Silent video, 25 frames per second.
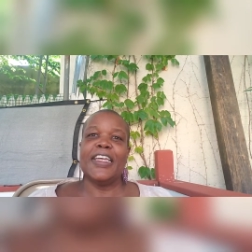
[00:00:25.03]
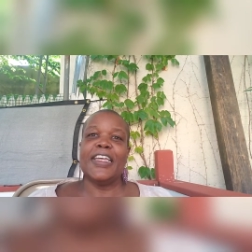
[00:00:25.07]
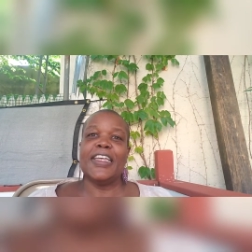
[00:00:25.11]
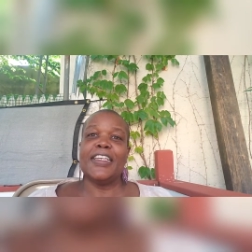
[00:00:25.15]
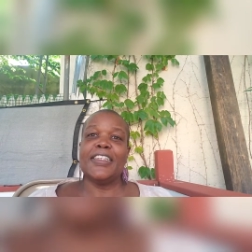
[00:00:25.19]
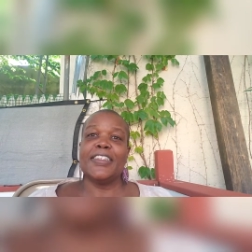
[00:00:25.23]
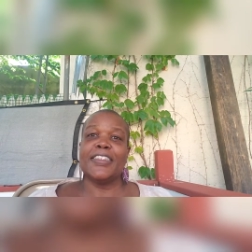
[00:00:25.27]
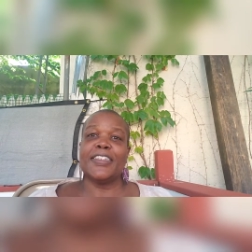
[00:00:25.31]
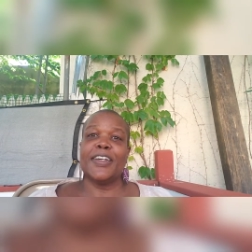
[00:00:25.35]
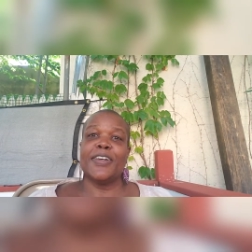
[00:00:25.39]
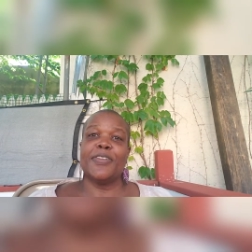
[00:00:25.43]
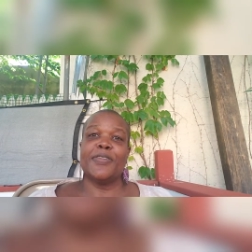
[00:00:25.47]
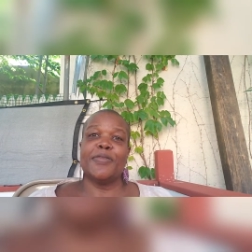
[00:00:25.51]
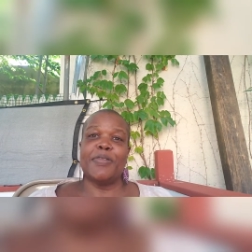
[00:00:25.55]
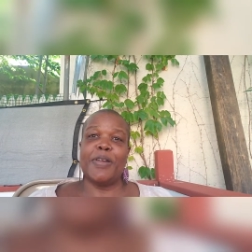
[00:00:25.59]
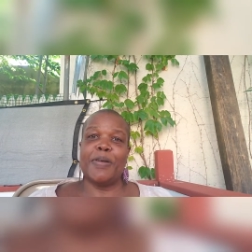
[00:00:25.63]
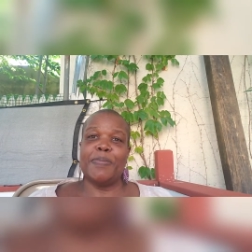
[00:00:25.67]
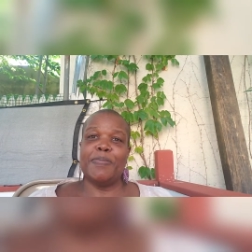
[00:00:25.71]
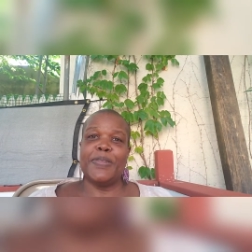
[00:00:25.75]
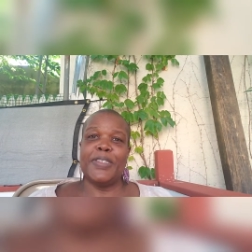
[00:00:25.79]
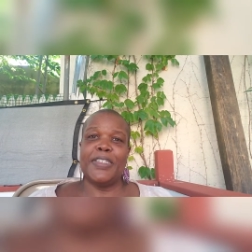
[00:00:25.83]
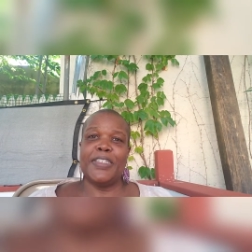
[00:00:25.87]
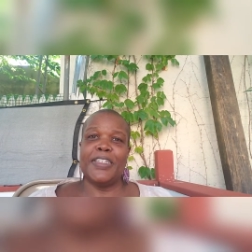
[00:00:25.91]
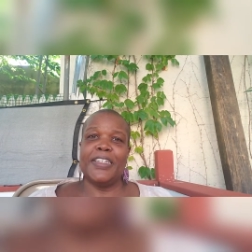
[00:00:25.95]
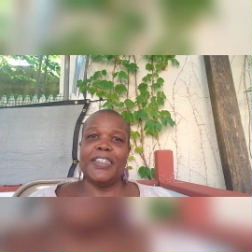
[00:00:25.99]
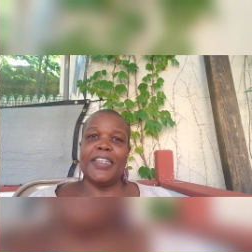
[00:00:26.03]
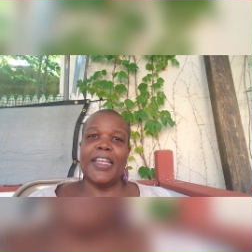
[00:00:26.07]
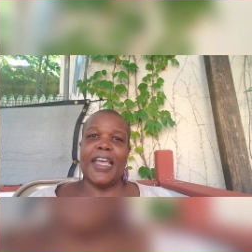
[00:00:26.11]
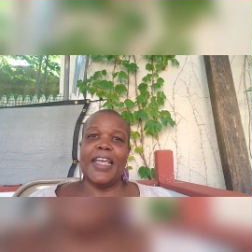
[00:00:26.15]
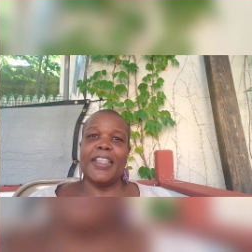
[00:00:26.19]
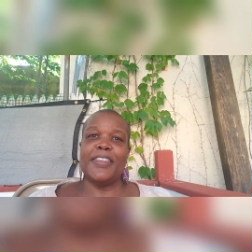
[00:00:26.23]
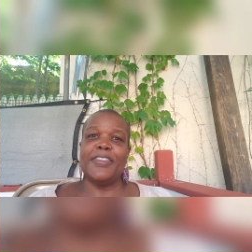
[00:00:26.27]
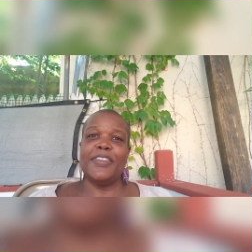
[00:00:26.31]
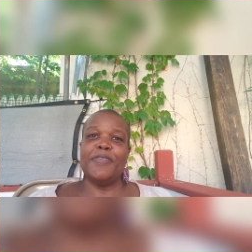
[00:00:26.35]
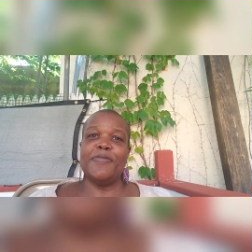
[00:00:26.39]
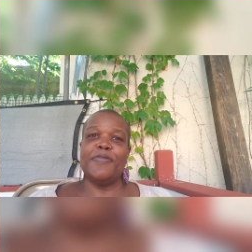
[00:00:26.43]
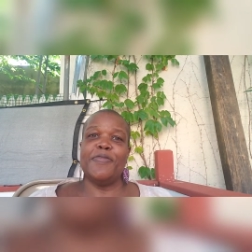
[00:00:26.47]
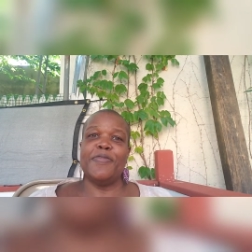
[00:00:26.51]
is corrupted
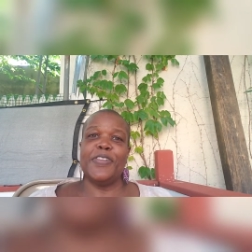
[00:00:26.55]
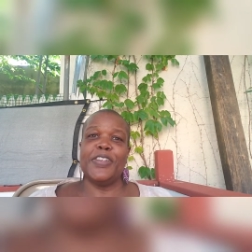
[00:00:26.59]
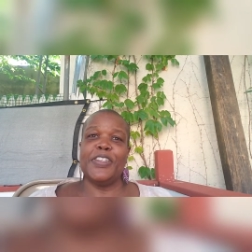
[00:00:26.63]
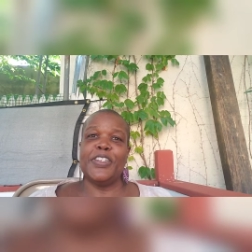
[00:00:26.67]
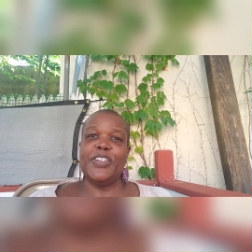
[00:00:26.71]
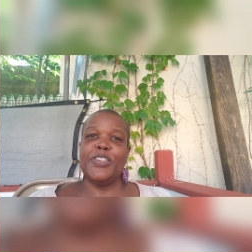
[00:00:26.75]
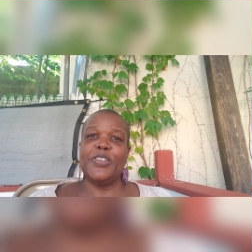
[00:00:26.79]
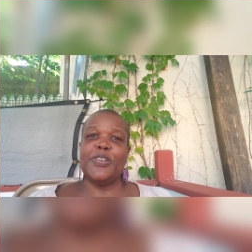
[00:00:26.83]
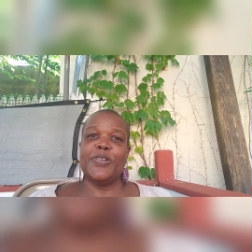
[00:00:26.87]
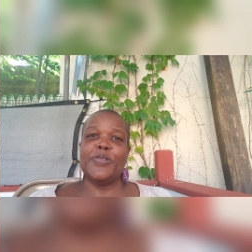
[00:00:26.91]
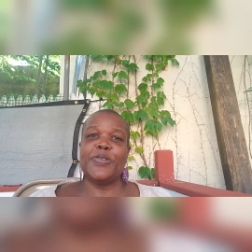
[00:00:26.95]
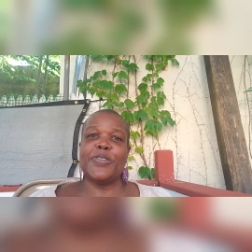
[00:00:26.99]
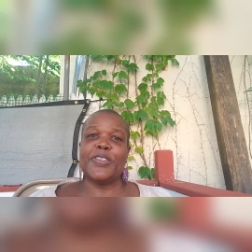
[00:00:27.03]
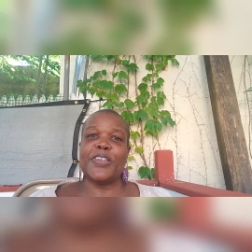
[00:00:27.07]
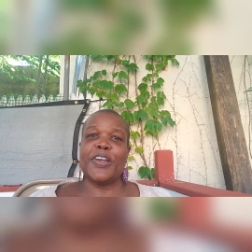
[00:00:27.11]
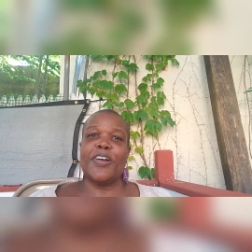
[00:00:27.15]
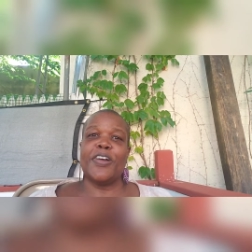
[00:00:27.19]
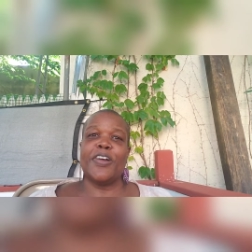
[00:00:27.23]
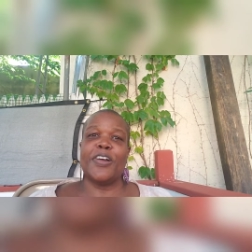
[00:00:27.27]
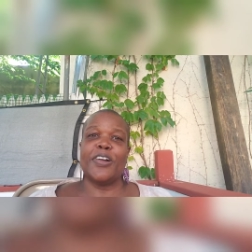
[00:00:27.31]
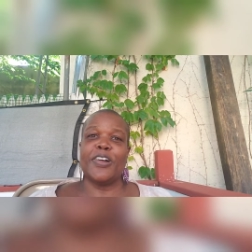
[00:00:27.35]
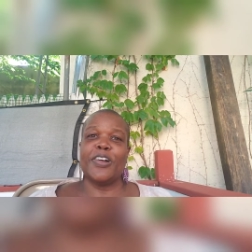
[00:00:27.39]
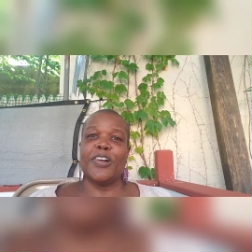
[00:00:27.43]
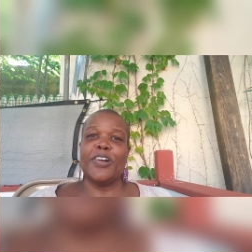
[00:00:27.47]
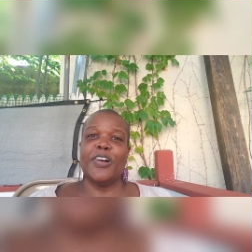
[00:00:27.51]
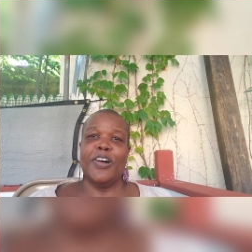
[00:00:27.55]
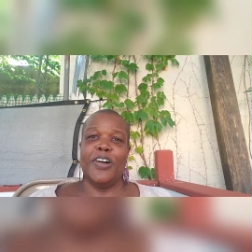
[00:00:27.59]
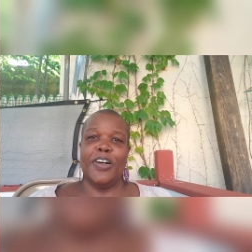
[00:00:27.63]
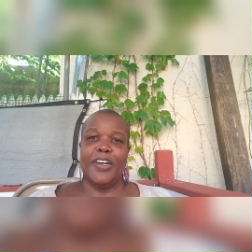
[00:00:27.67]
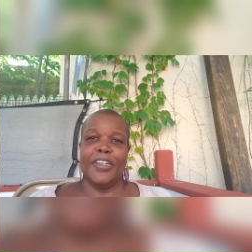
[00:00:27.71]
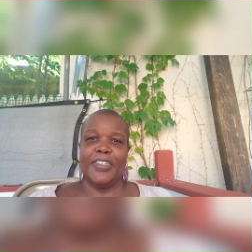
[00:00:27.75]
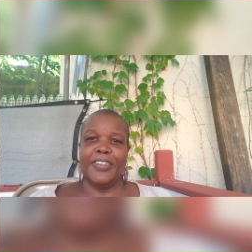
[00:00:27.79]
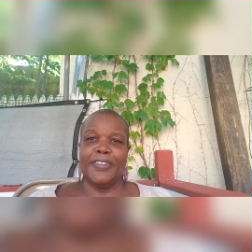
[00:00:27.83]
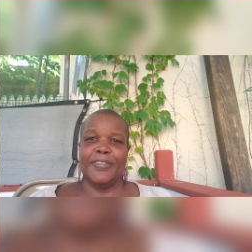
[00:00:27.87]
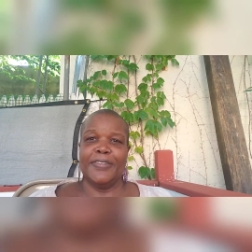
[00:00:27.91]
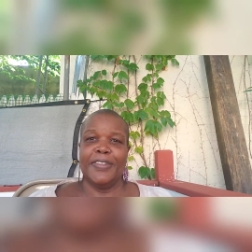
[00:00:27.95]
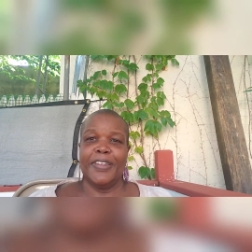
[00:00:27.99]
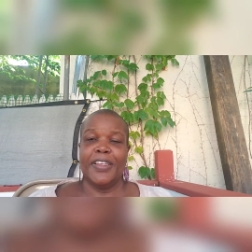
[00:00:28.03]
and the videos are gone.